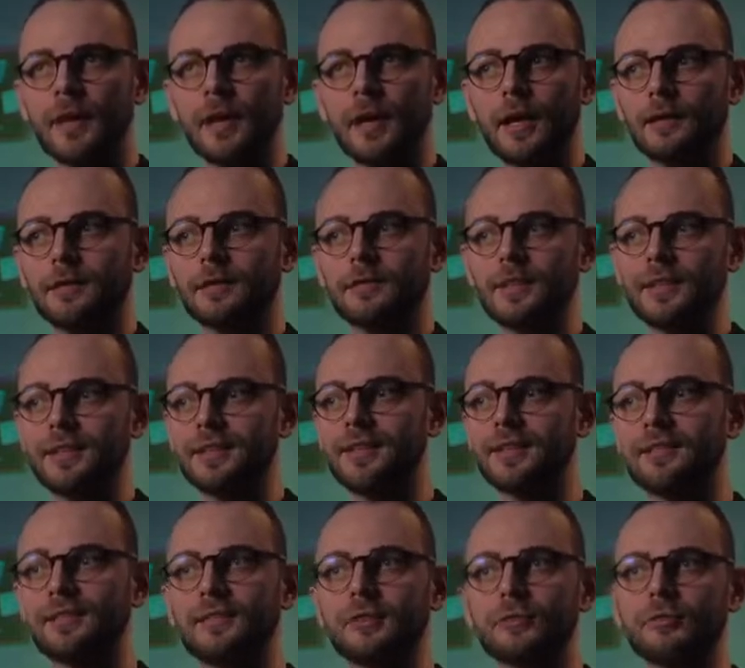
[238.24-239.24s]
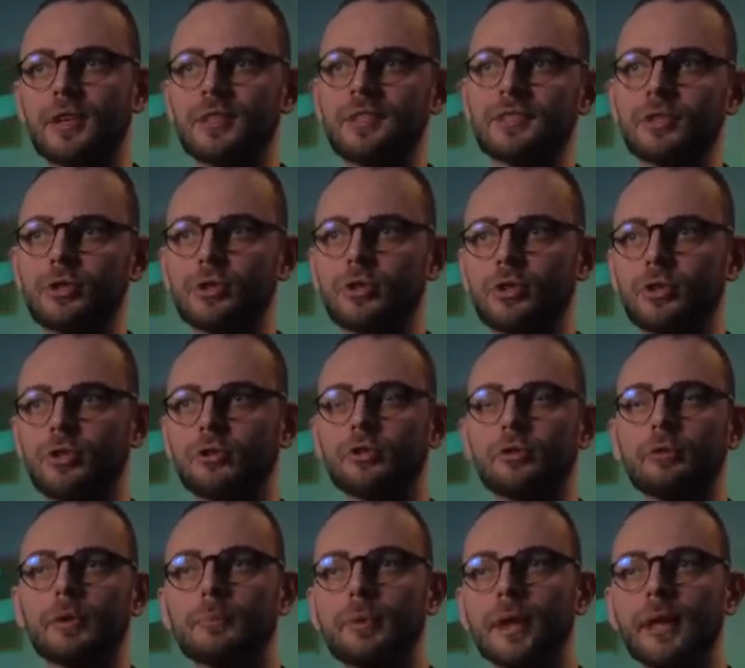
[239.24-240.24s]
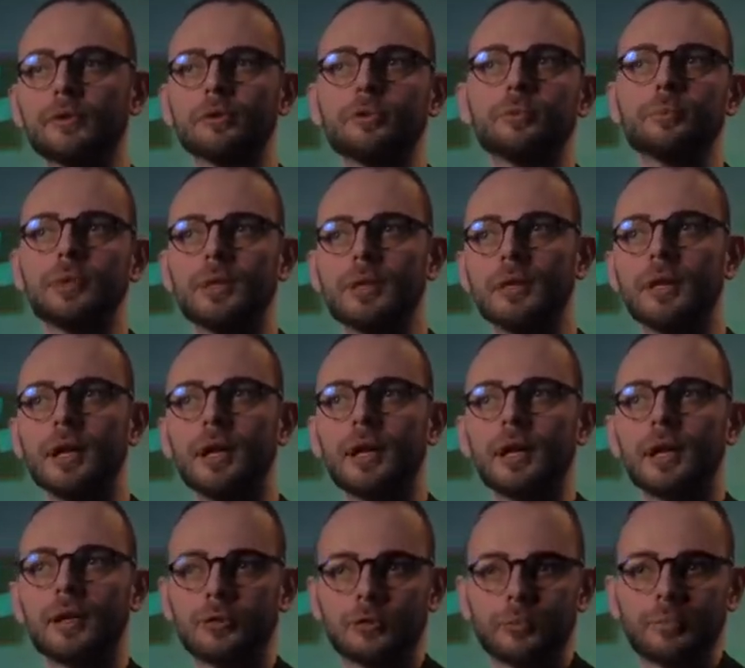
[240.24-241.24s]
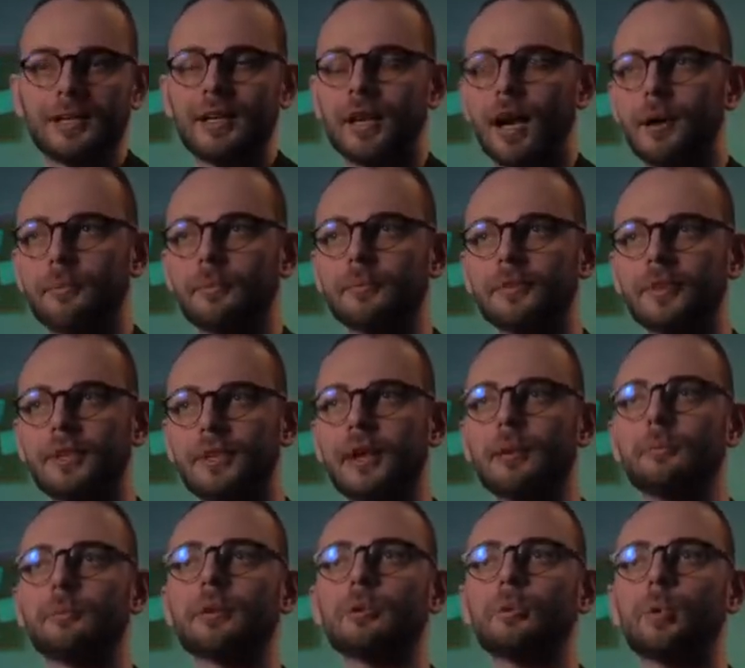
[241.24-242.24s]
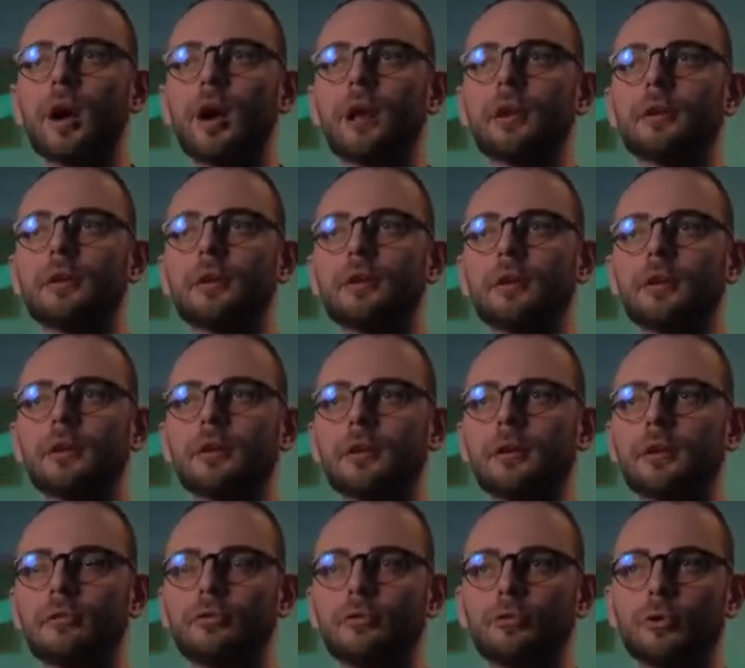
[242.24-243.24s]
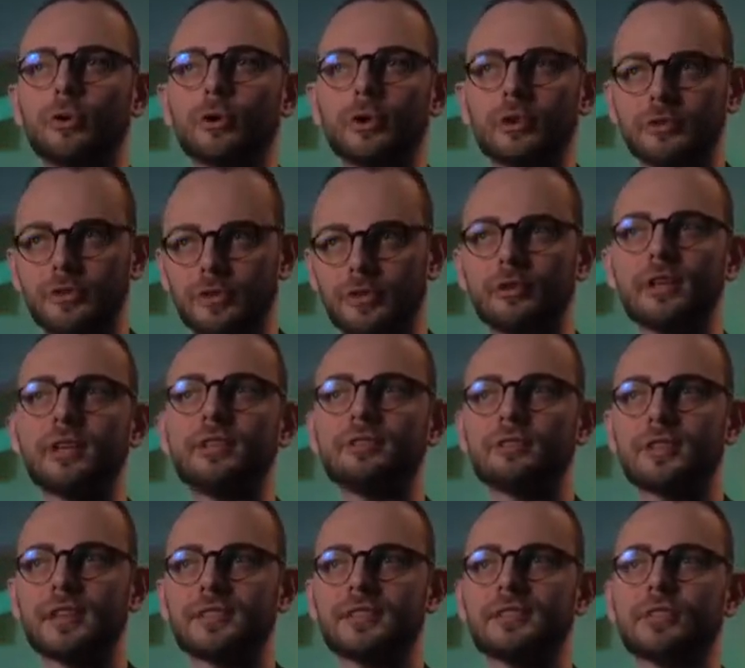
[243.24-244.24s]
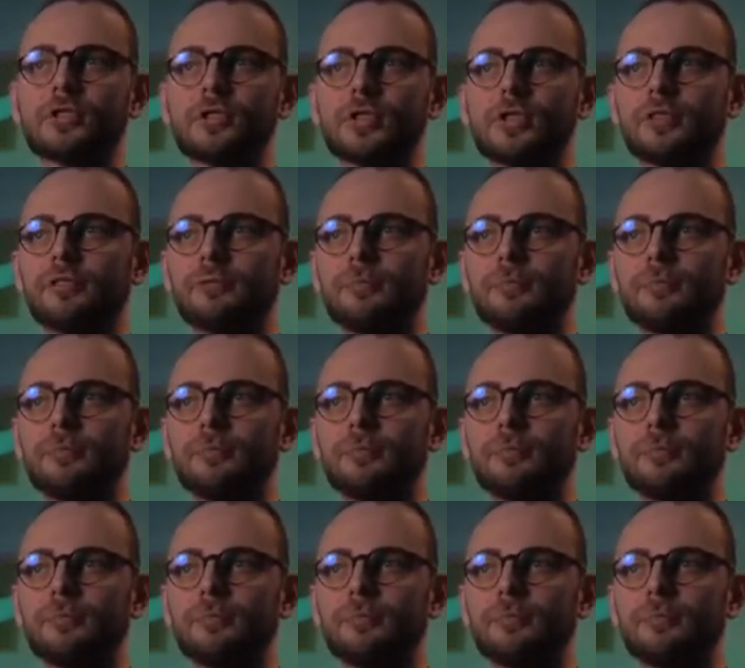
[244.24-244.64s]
and ease the transition. So we plan to become the number 1 for the green transition